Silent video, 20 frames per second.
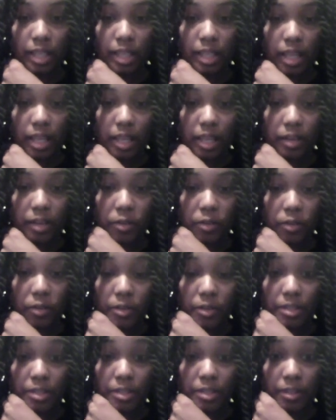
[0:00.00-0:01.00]
of
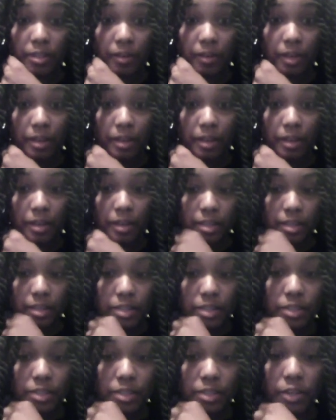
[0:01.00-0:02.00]
course,
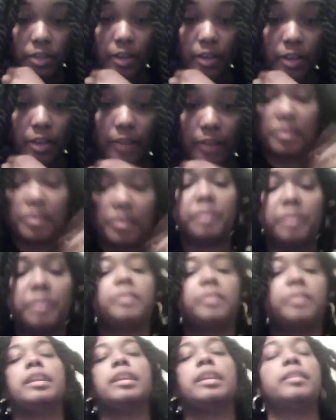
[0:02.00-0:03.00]
Stir,
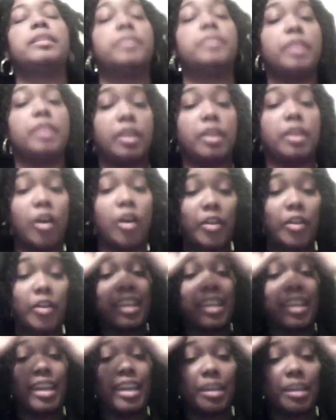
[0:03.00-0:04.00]
the
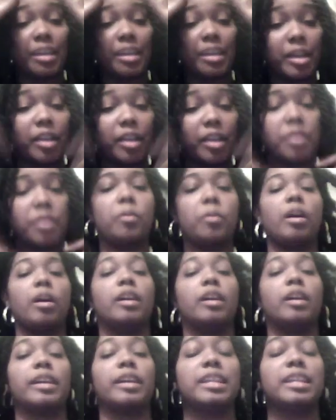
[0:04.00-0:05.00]
king beyond the
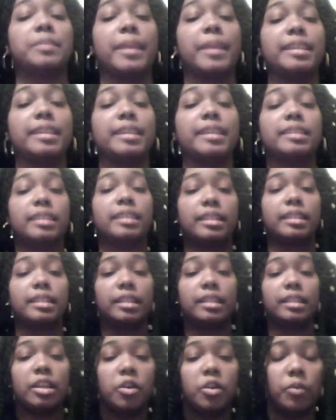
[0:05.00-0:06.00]
wall, he's basically,
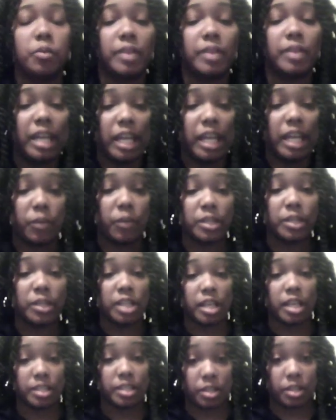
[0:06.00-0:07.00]
when
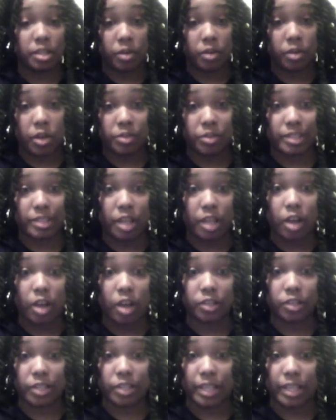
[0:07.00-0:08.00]
Jon Snow goes to
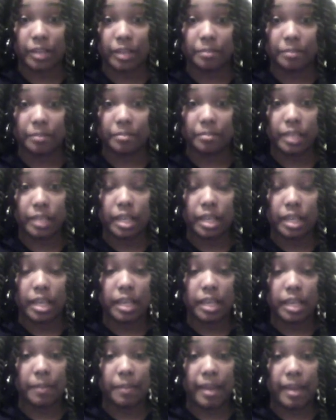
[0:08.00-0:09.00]
talk to him,
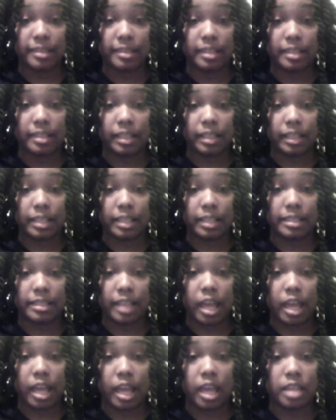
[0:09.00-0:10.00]
he basically
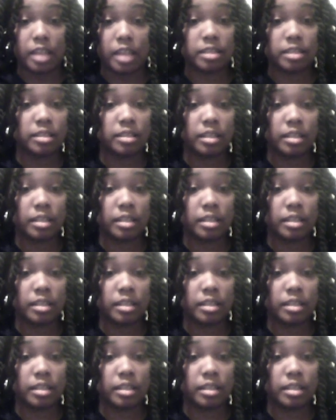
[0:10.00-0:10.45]
says,